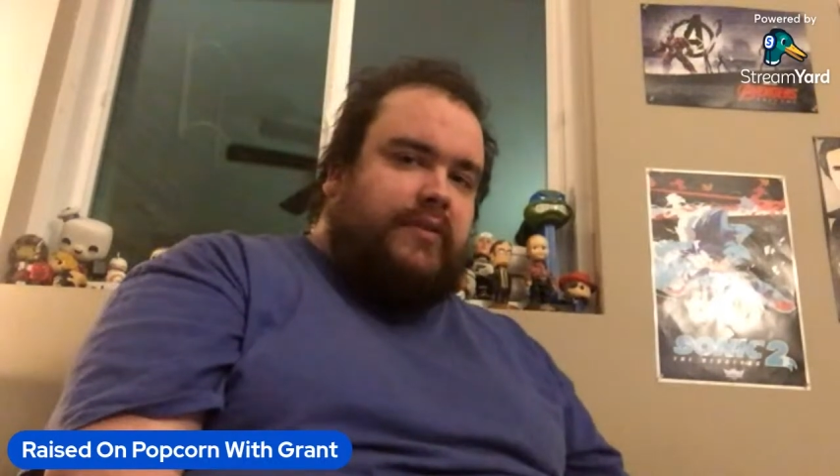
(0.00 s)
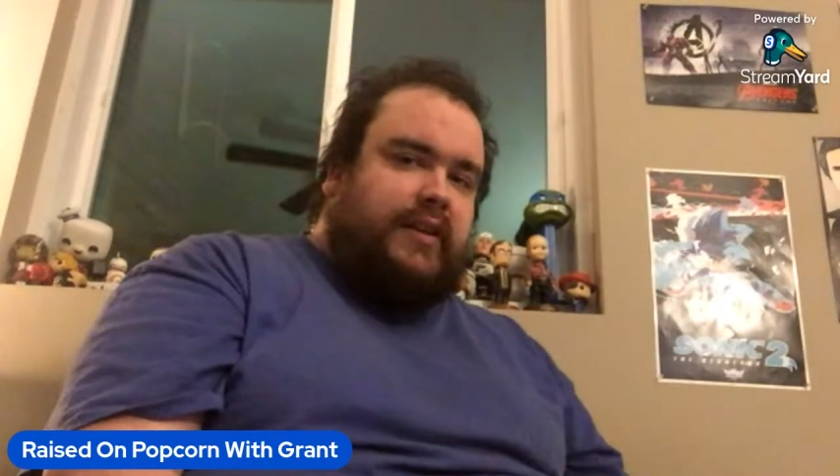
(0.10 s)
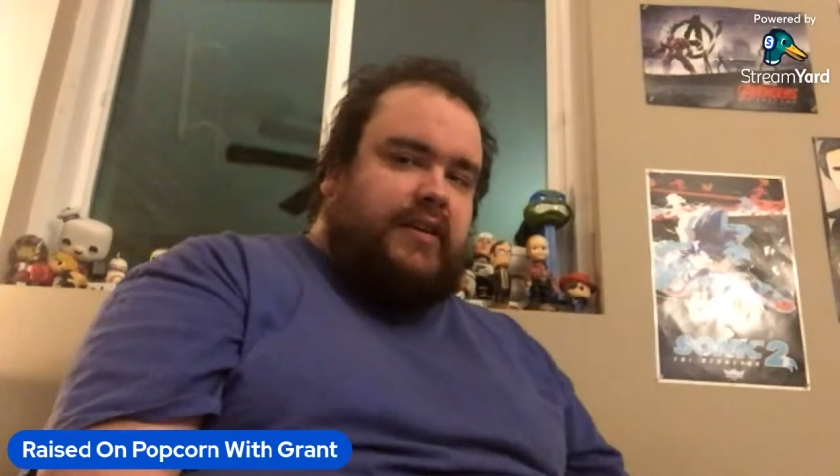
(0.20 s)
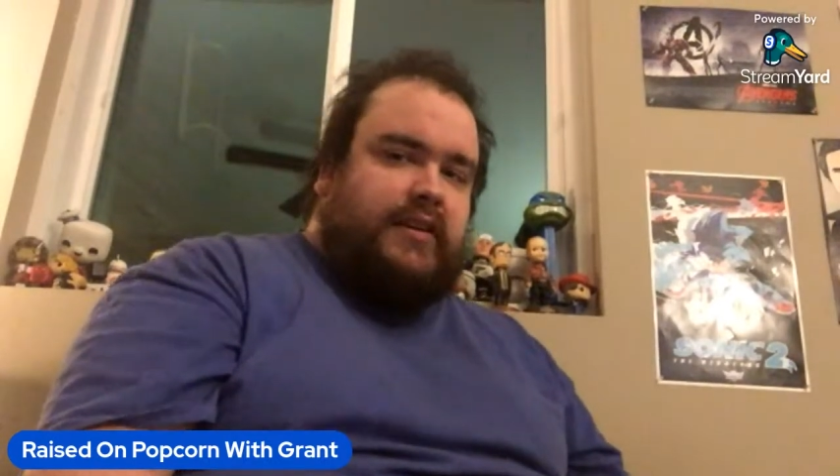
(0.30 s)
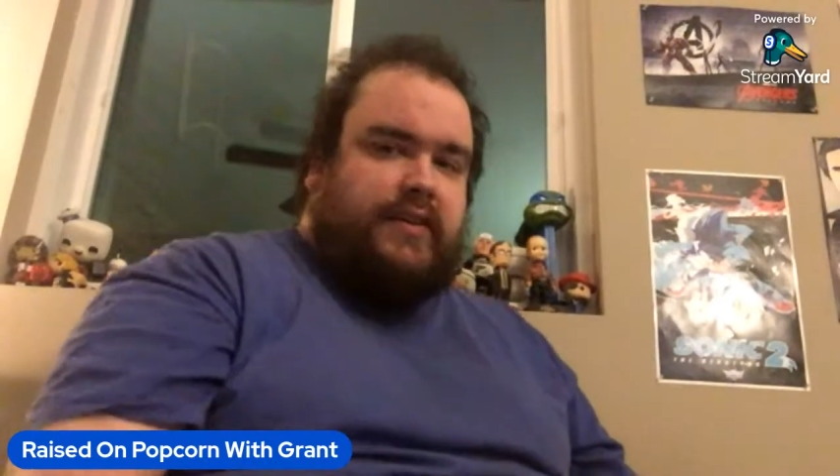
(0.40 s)

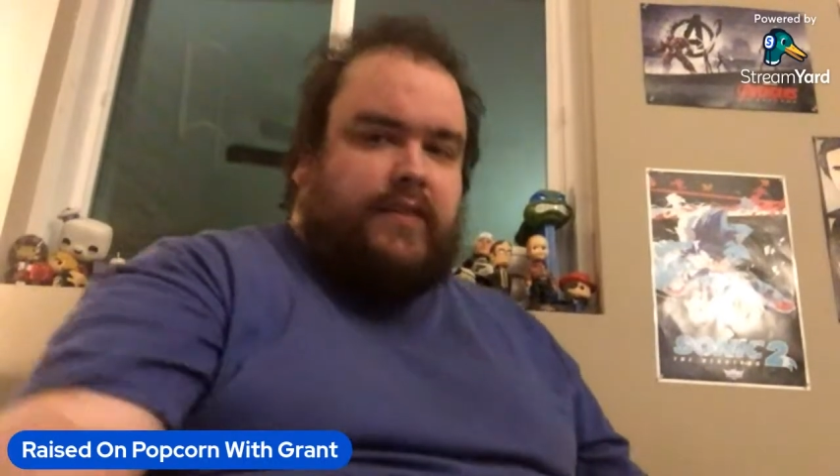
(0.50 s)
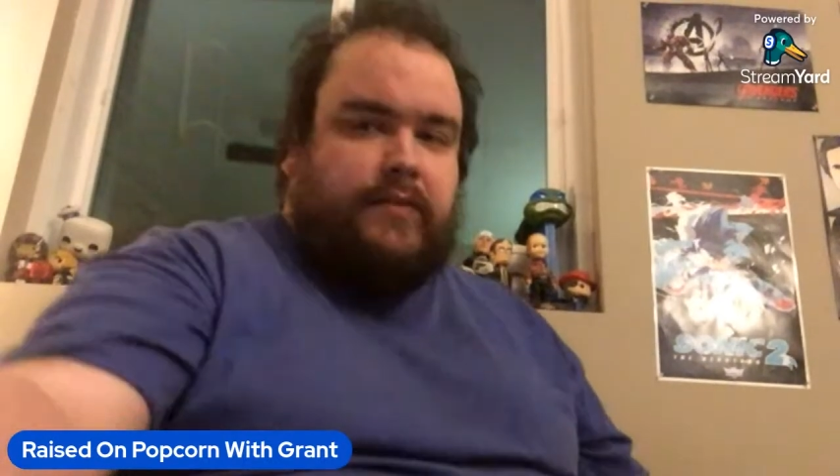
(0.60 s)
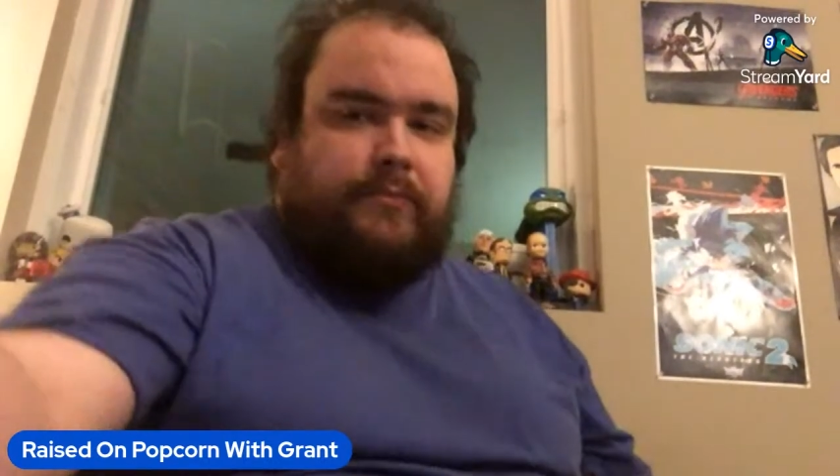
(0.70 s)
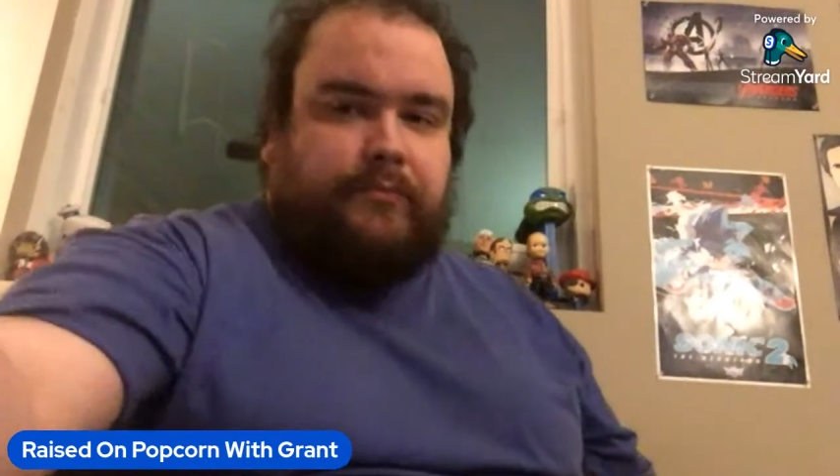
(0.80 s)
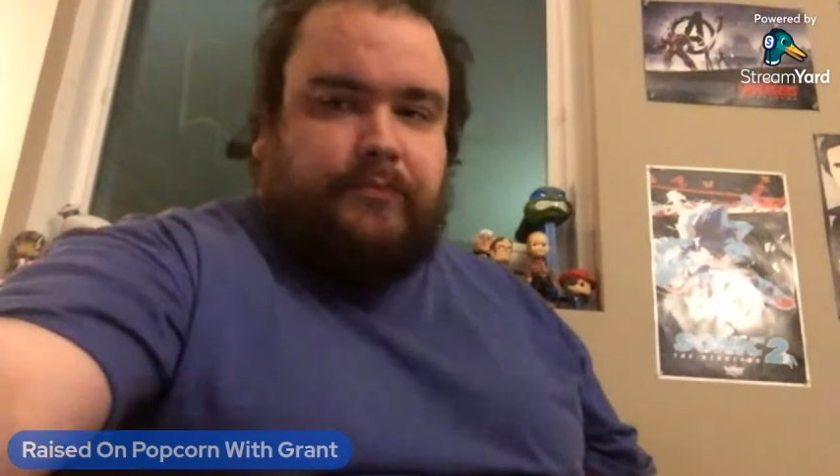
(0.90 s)

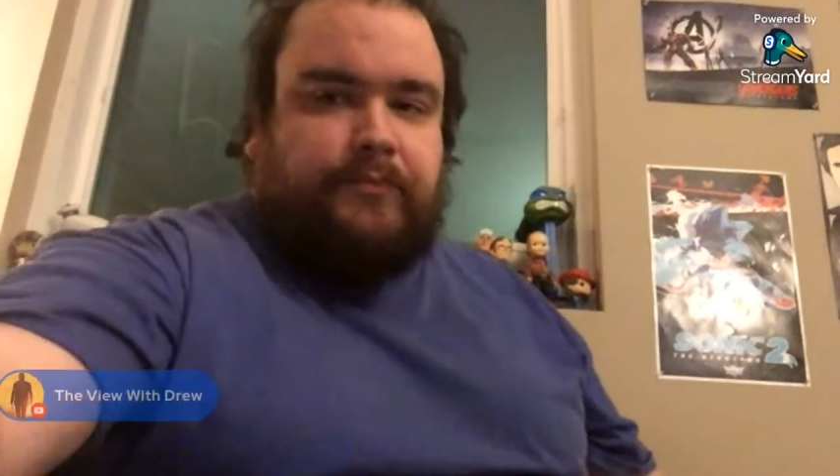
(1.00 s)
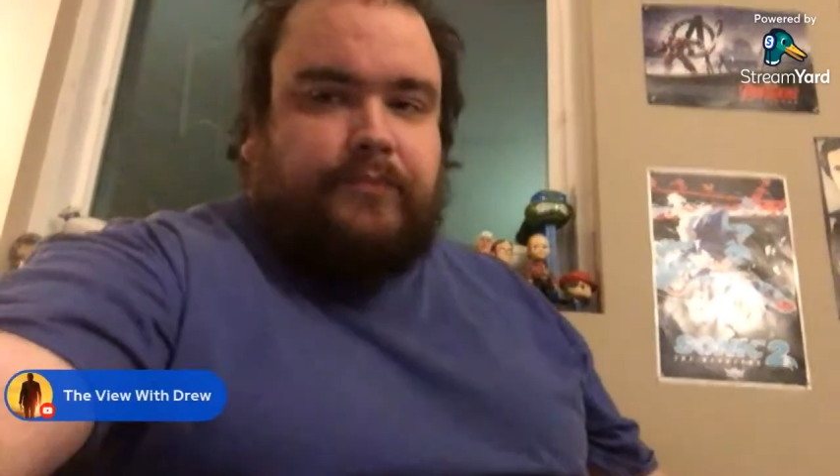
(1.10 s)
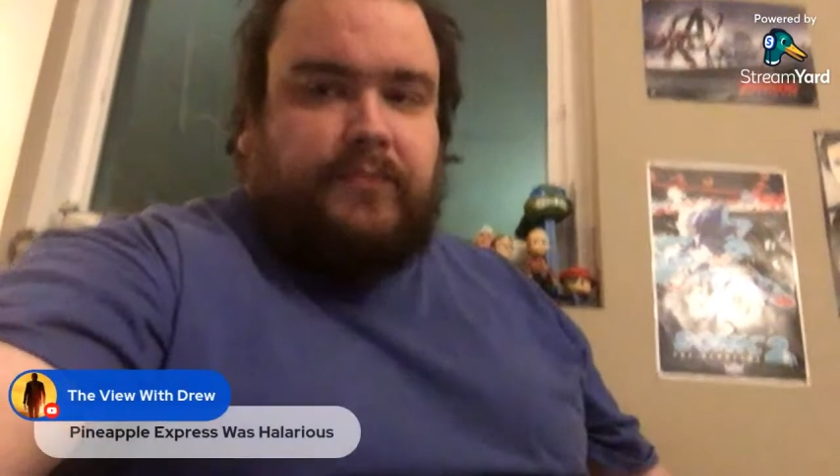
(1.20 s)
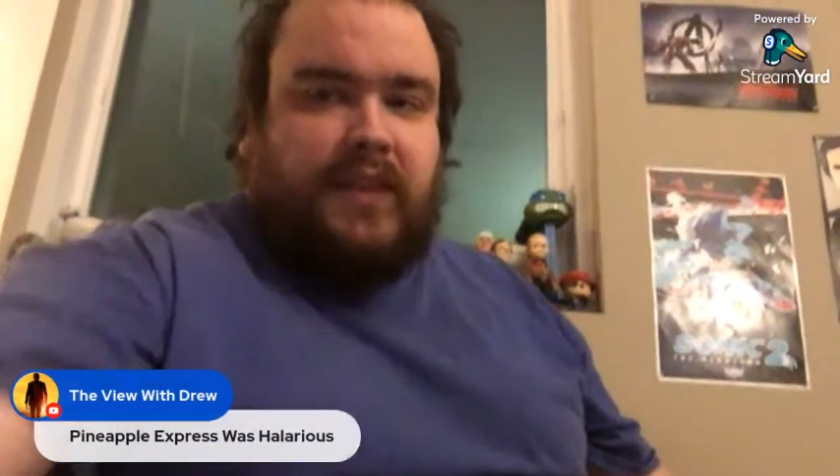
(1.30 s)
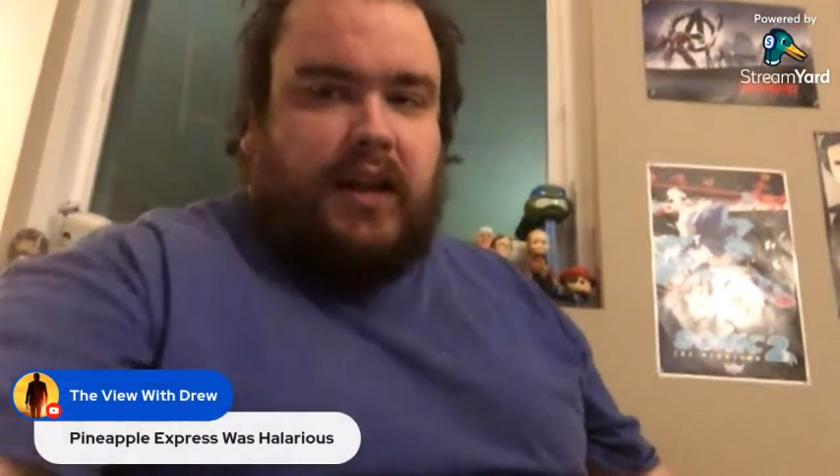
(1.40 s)
hilarious.
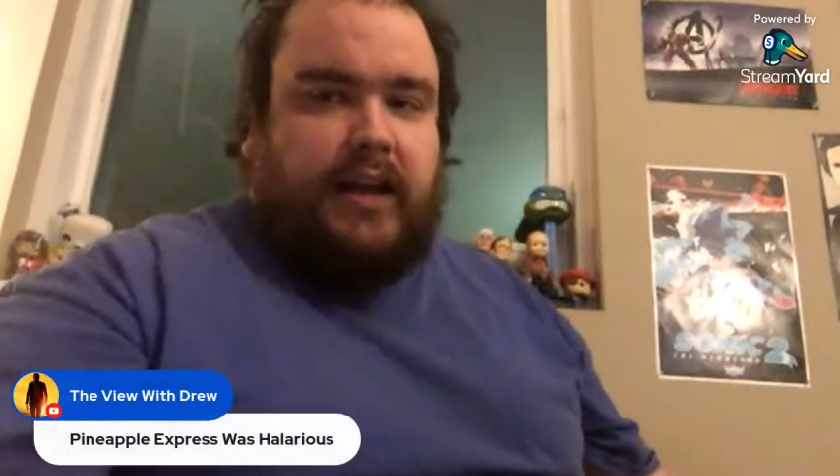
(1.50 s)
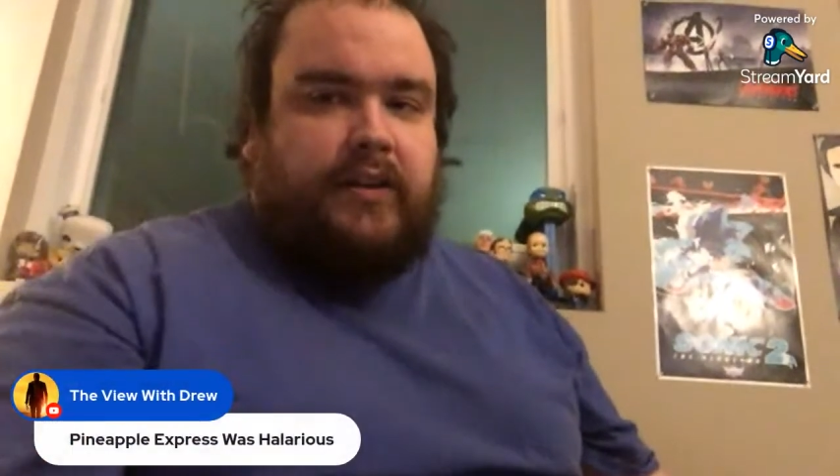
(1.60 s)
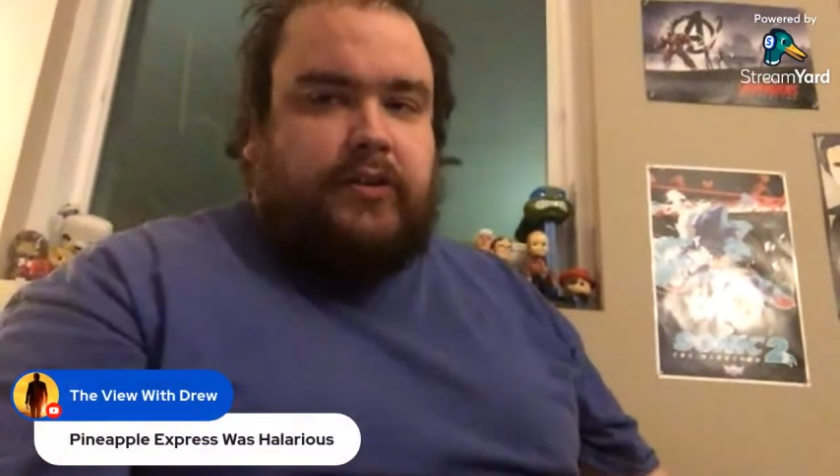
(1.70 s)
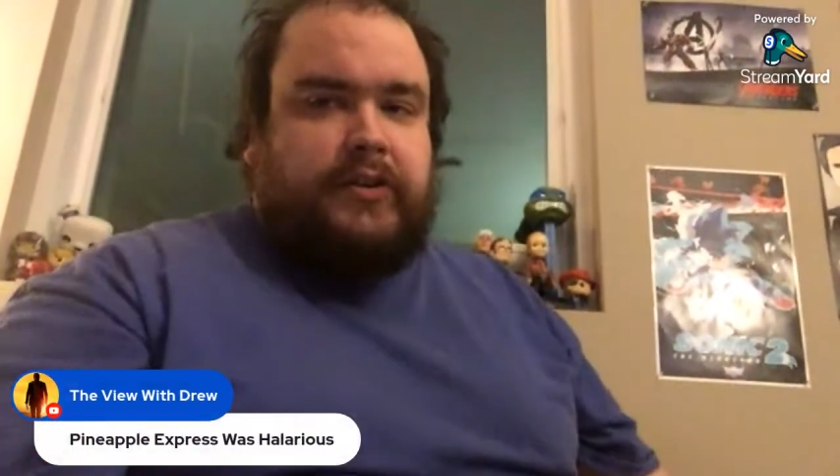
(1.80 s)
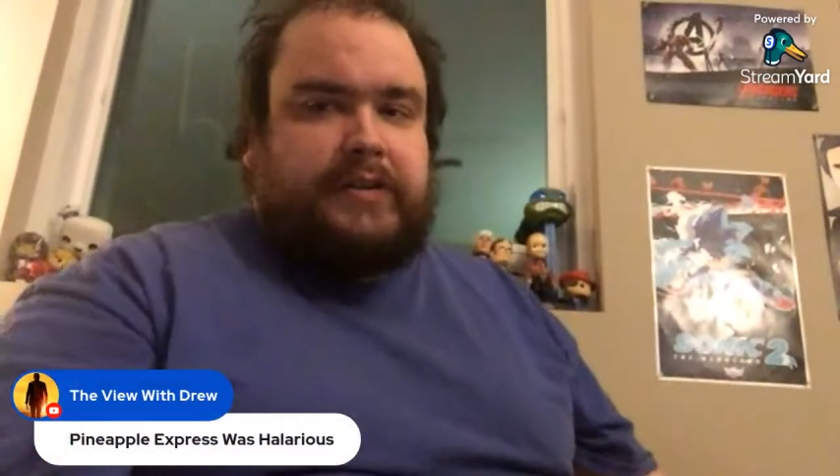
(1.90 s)
I
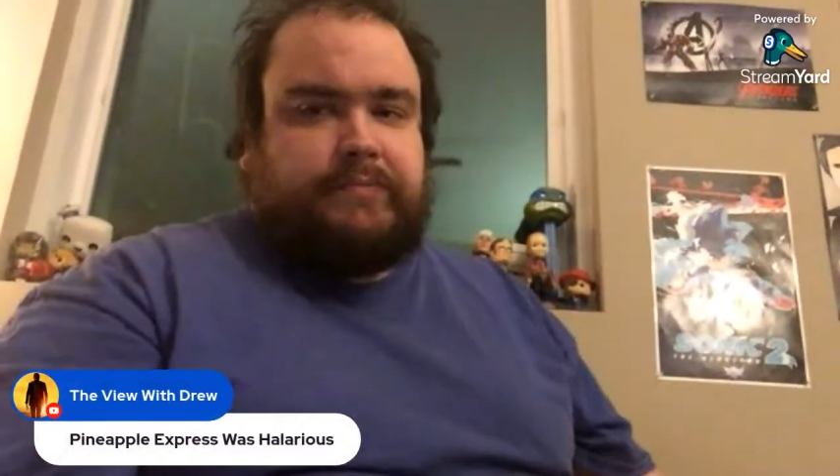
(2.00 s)
agree.